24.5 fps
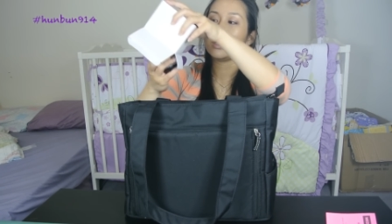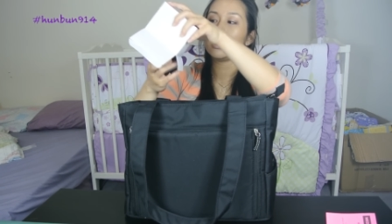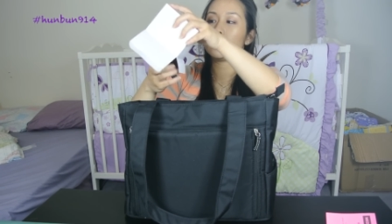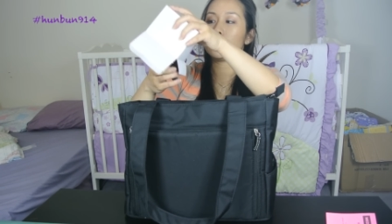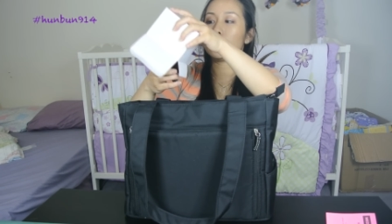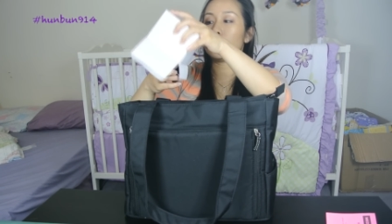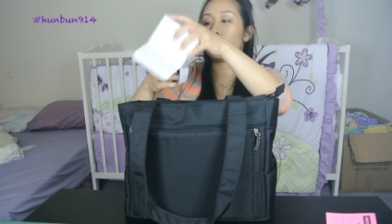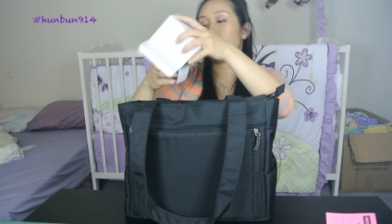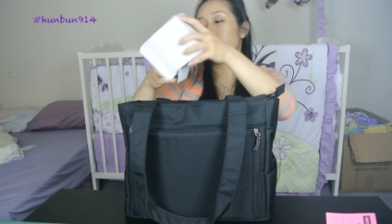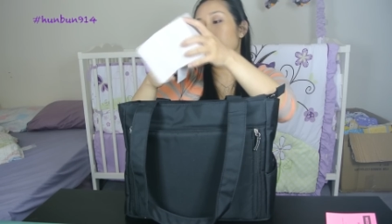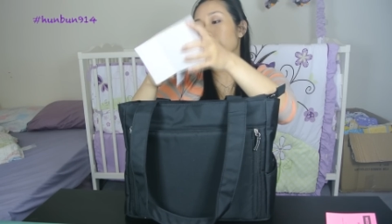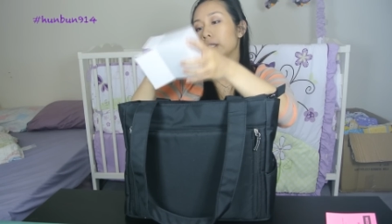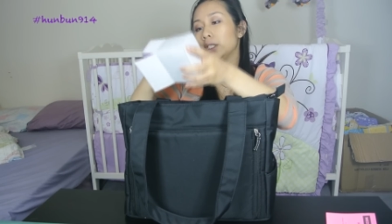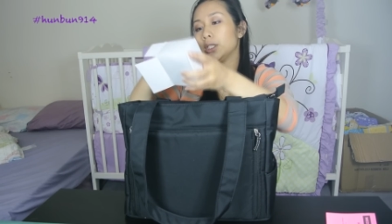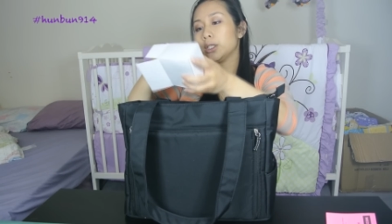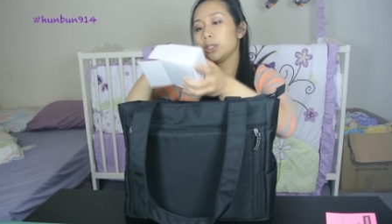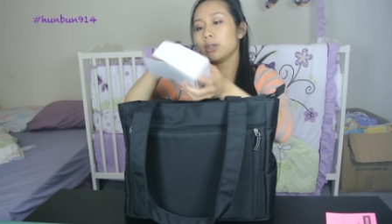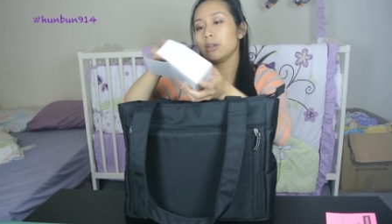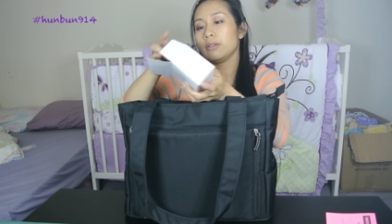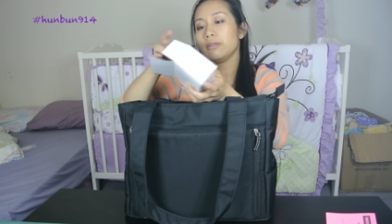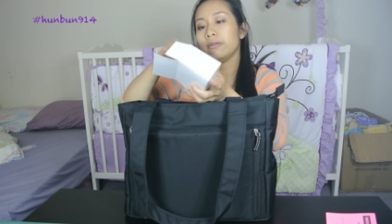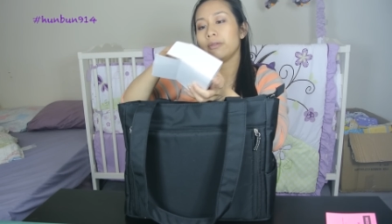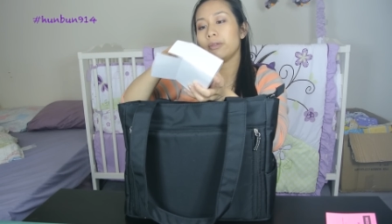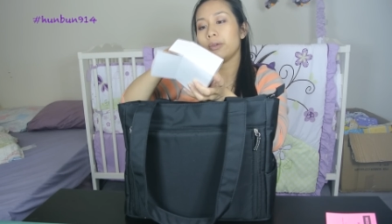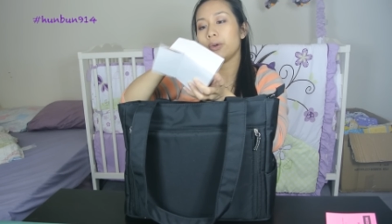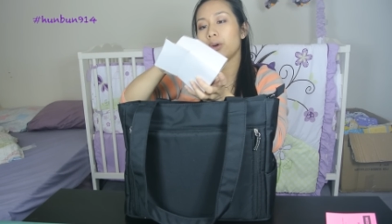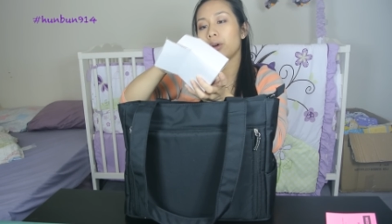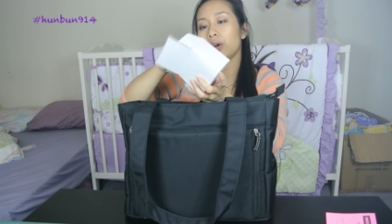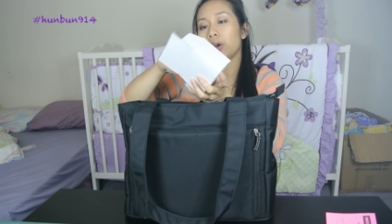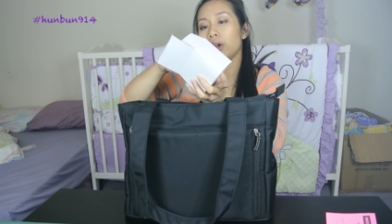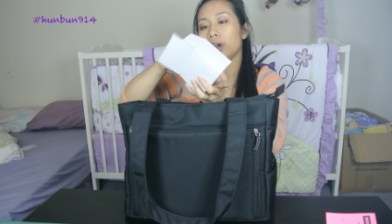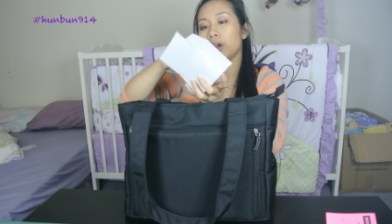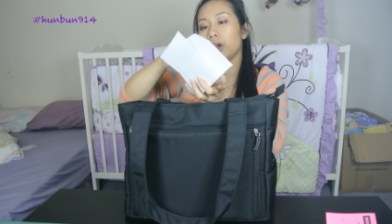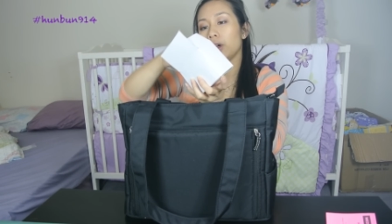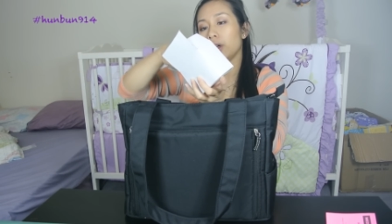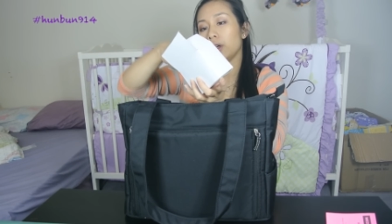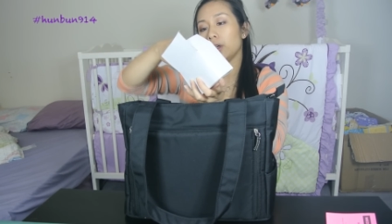So that's good
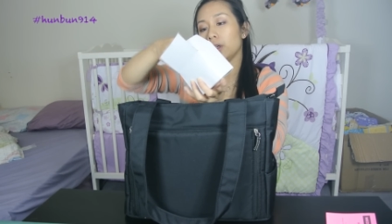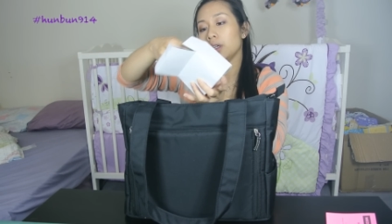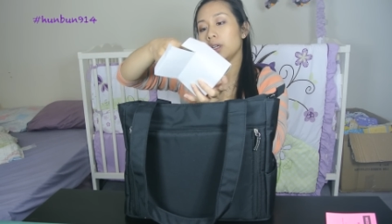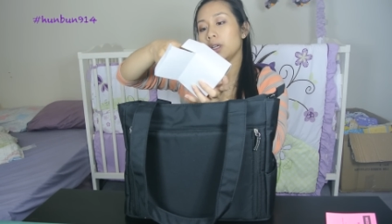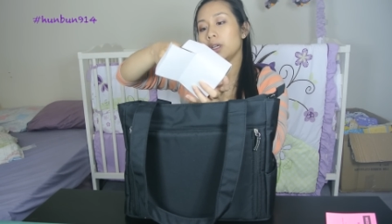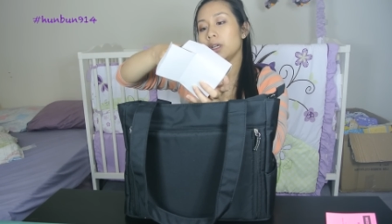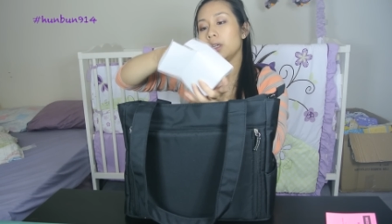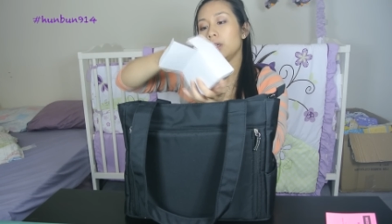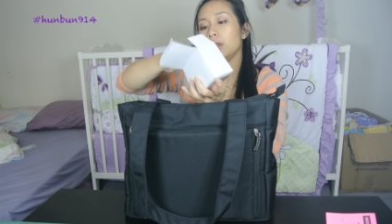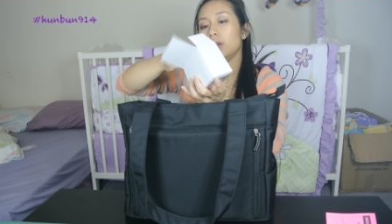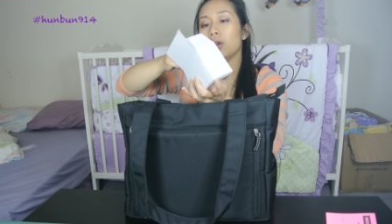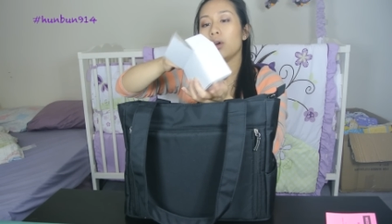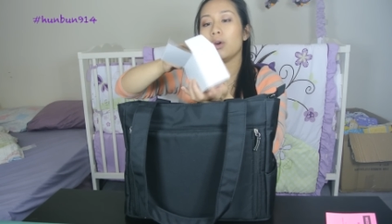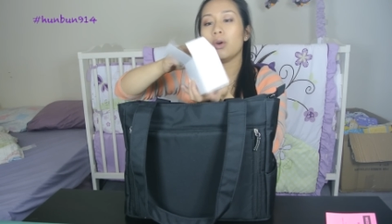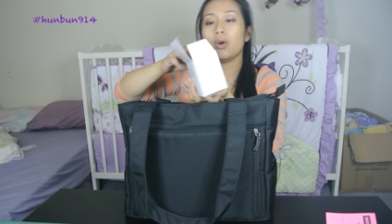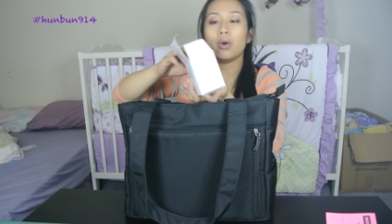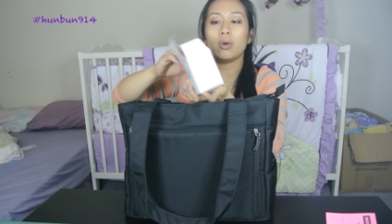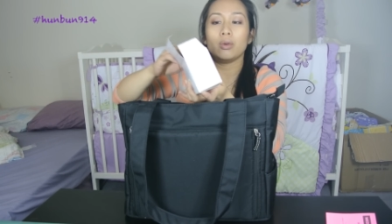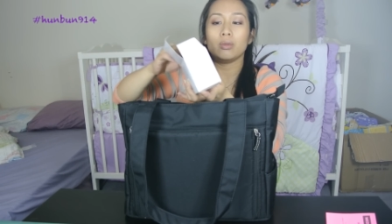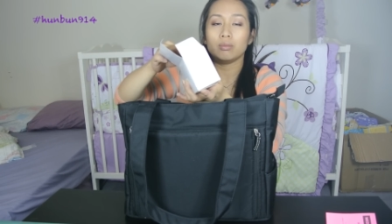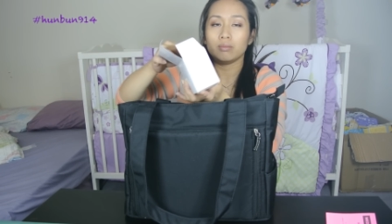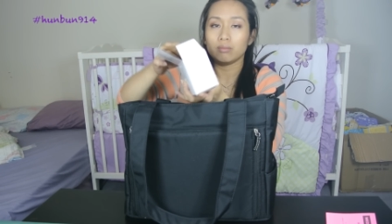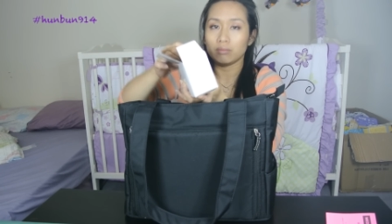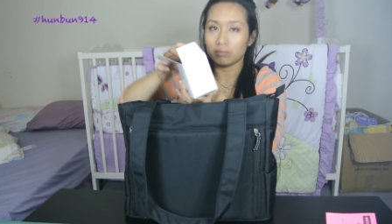for, you know,